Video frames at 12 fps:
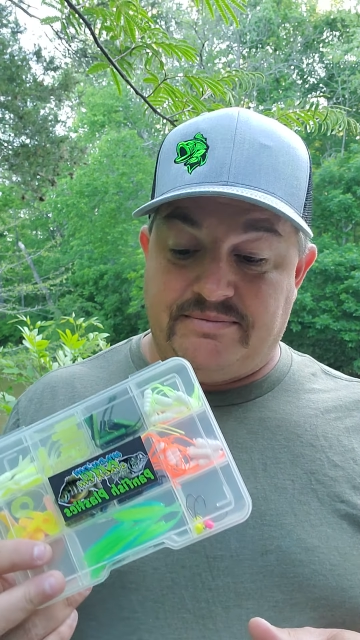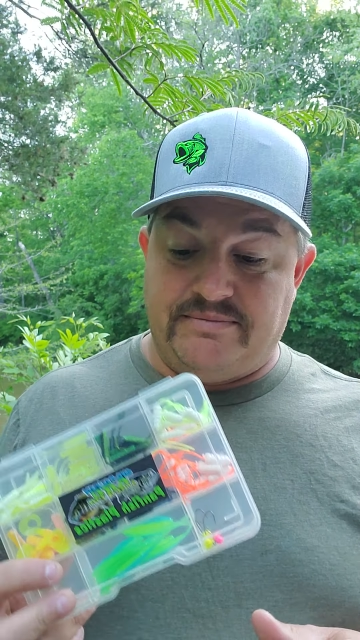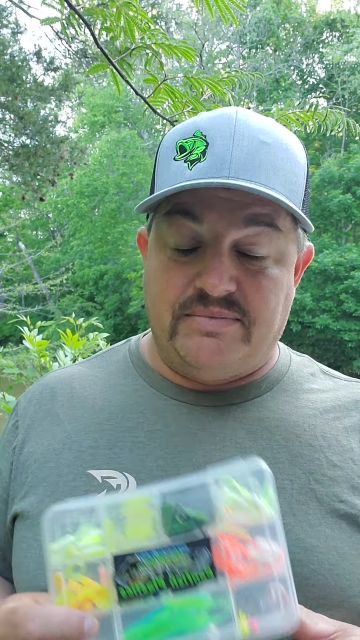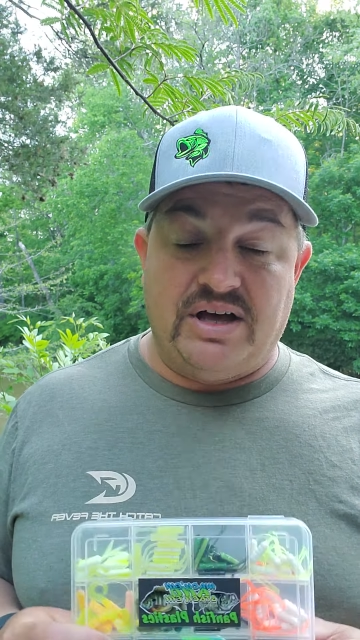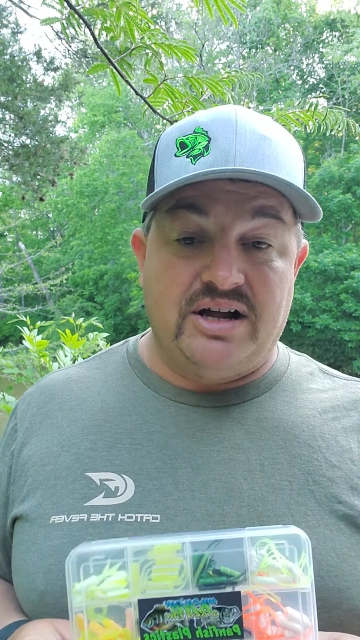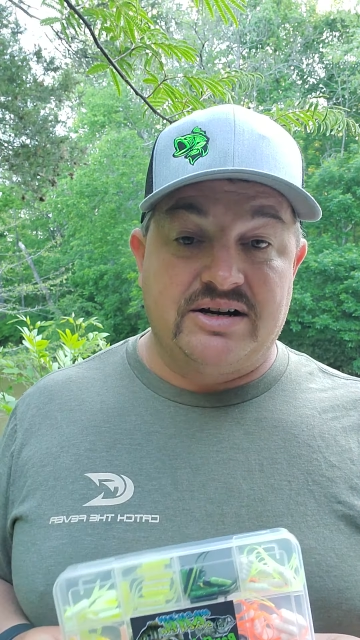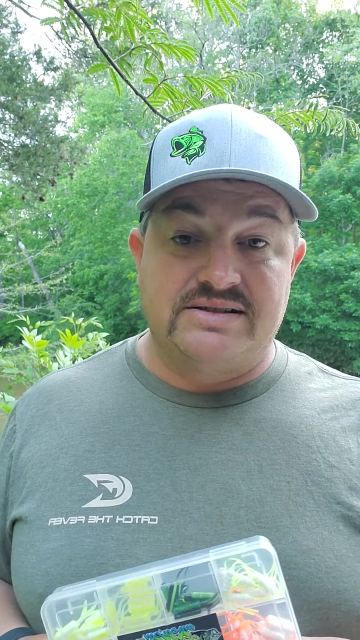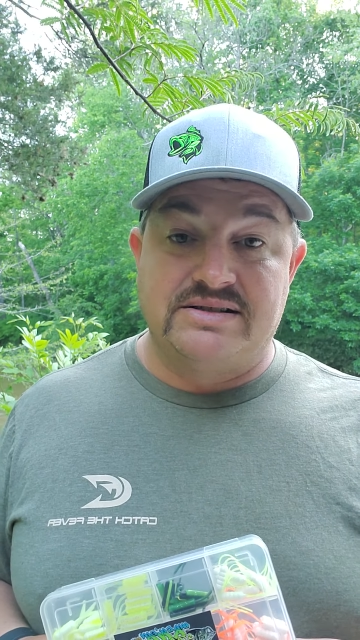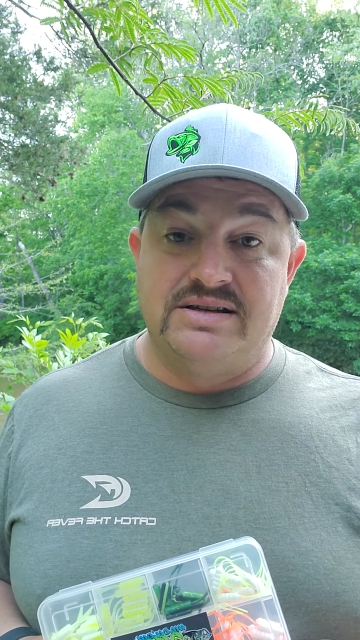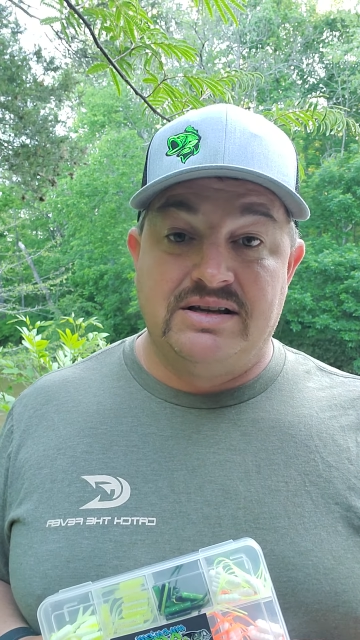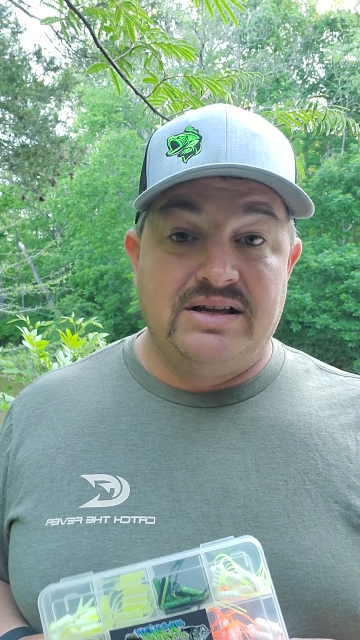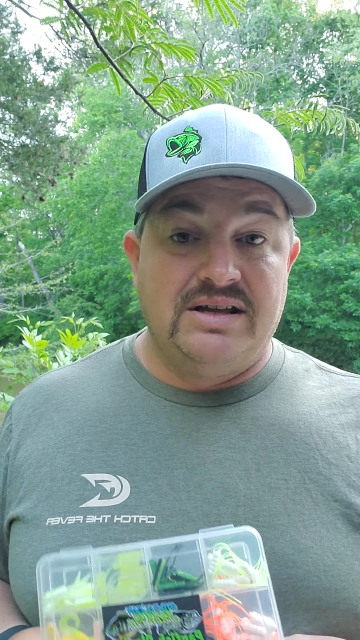box.
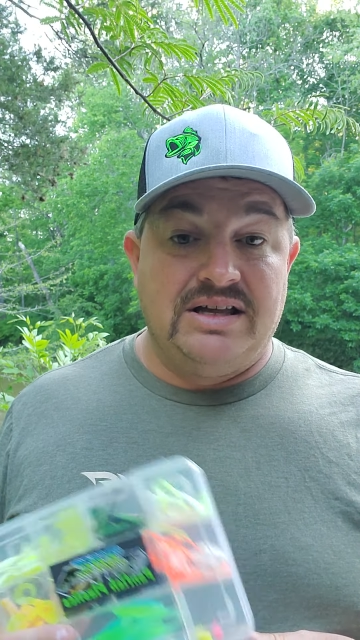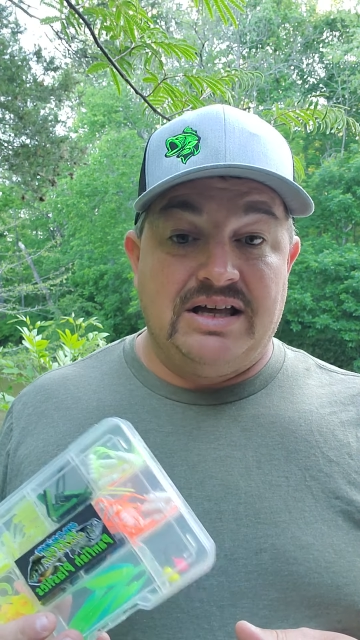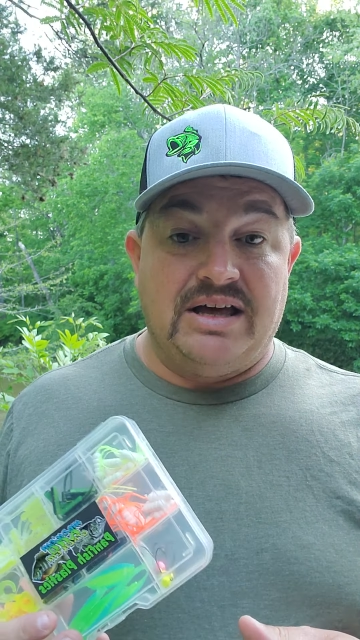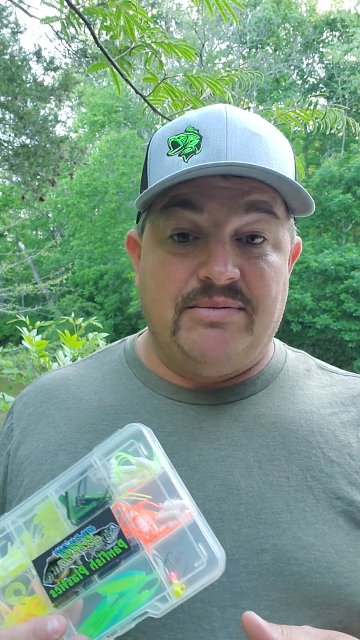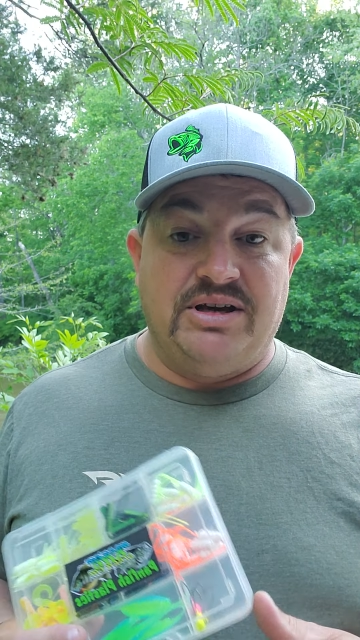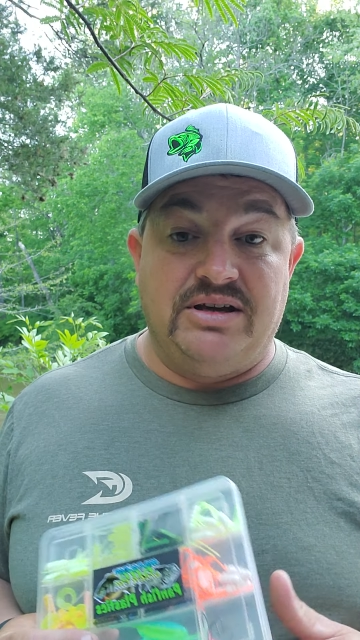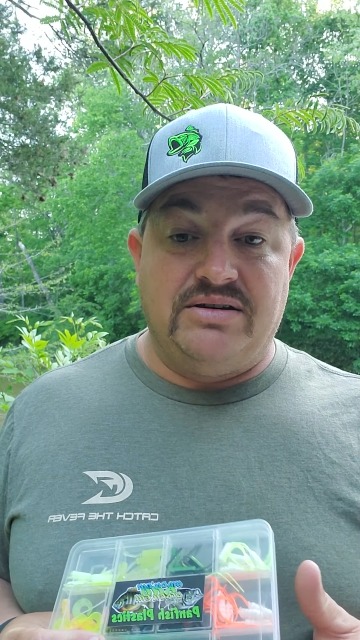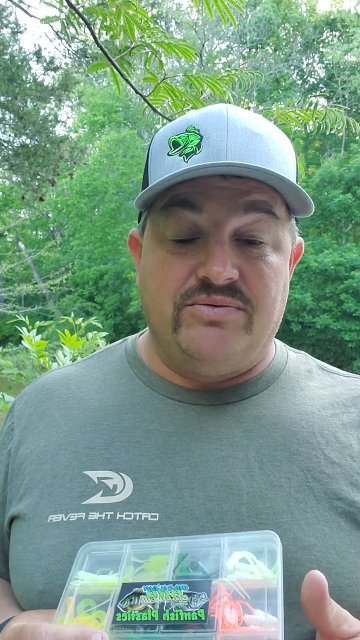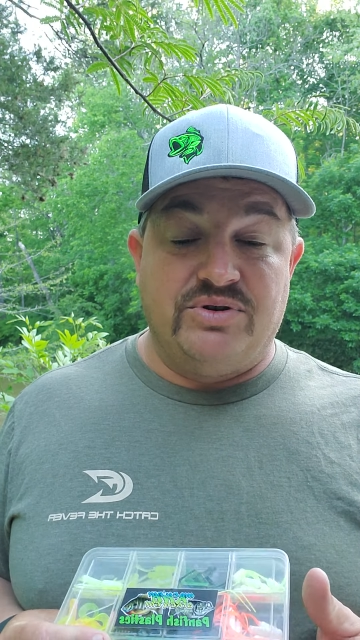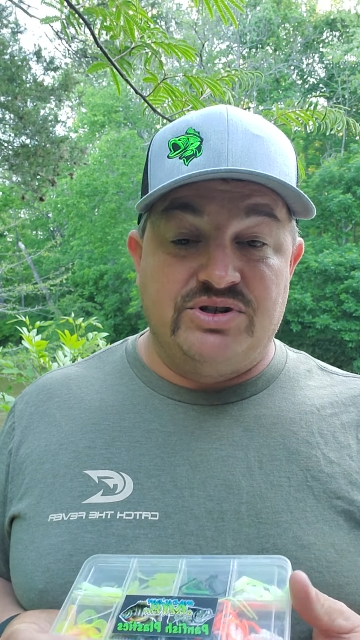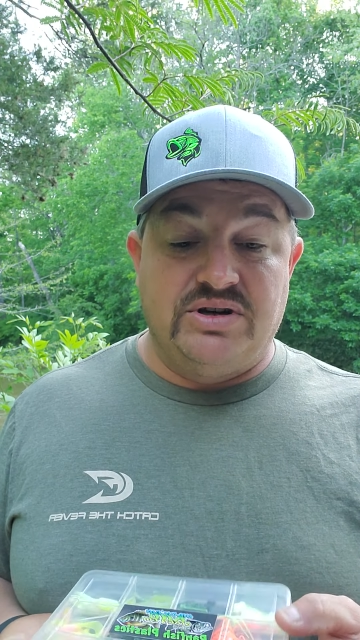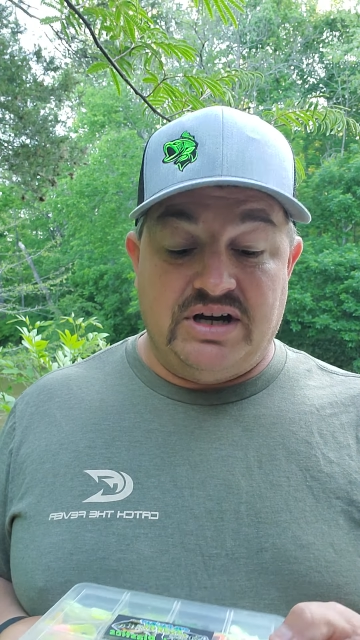I mean,
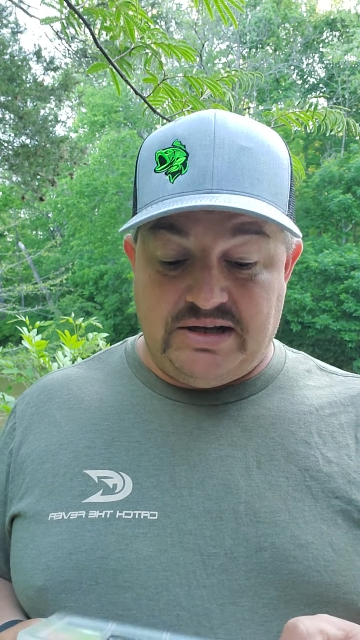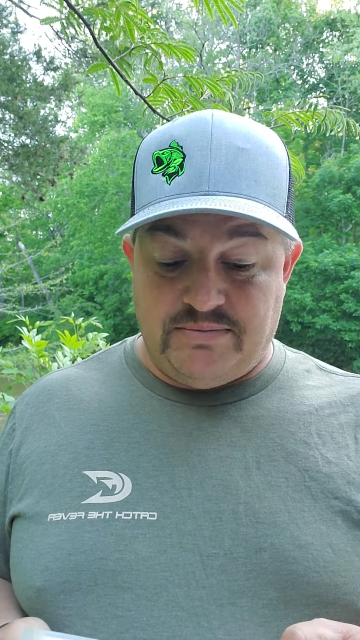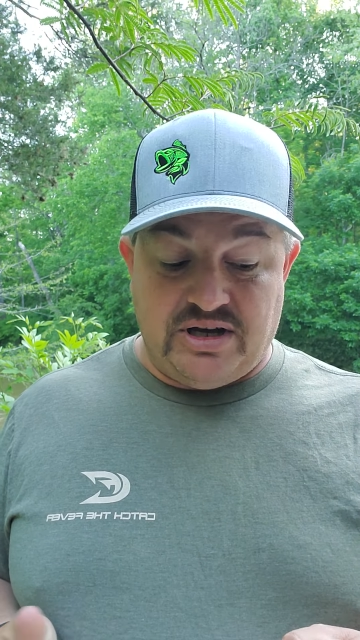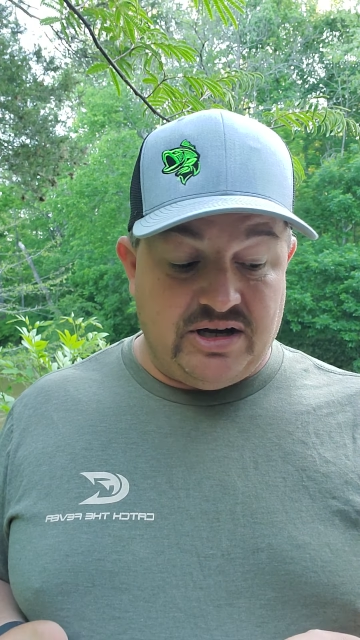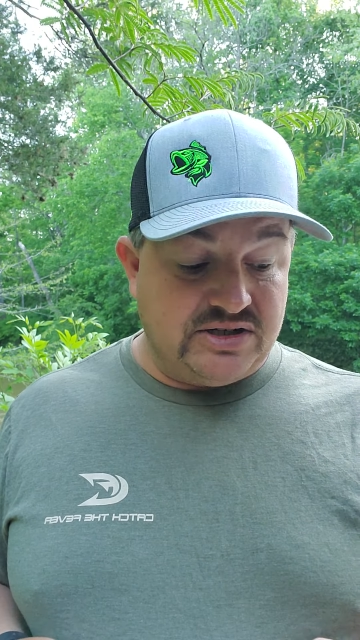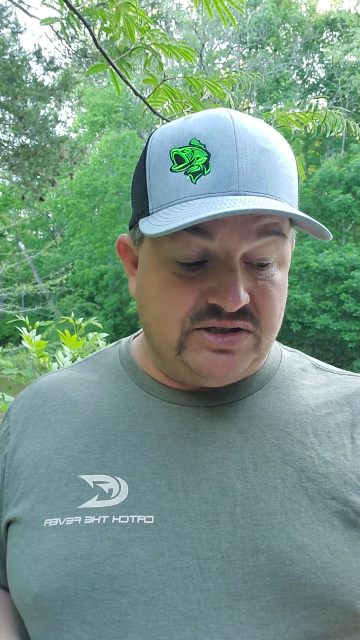once you got the box,